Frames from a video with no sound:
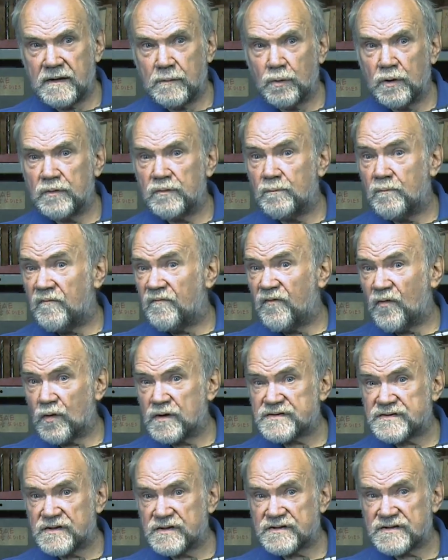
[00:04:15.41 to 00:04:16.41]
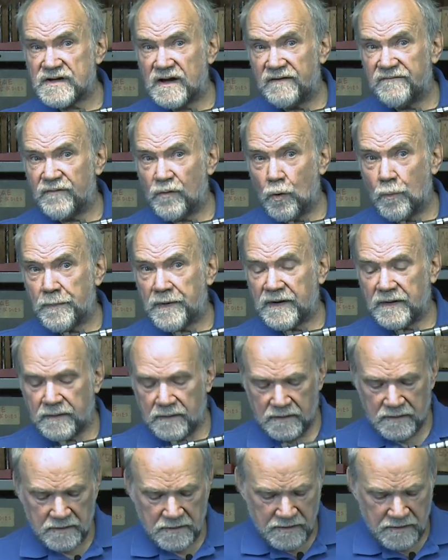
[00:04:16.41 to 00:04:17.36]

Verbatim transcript: it would force itself open.